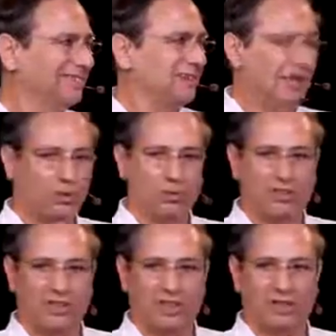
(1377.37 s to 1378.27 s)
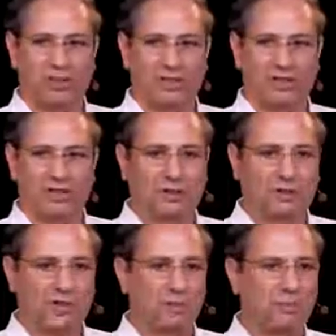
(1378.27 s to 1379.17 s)
I don't see anyone
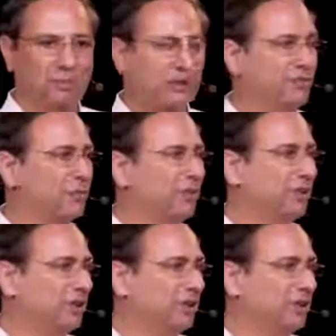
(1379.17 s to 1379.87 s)
capable of writing